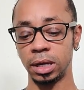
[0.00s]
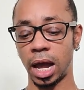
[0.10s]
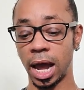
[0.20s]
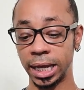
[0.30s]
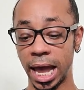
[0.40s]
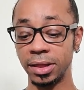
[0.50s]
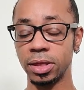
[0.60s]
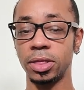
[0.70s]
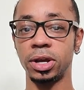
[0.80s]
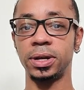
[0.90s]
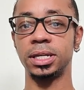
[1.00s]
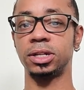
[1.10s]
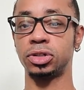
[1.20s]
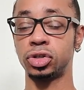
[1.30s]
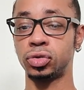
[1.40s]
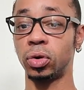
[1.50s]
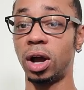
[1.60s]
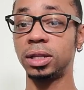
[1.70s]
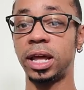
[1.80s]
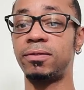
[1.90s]
Again, there is a
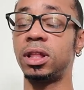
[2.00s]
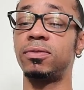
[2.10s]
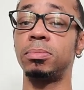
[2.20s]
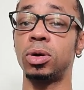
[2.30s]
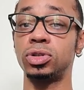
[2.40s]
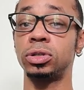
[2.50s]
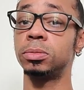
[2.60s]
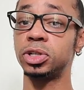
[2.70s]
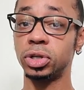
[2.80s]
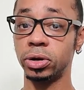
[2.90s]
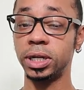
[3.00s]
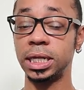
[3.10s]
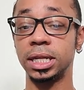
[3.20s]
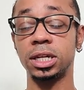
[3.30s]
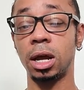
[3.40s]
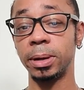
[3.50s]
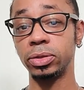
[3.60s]
strong level of emotional maturity that's coming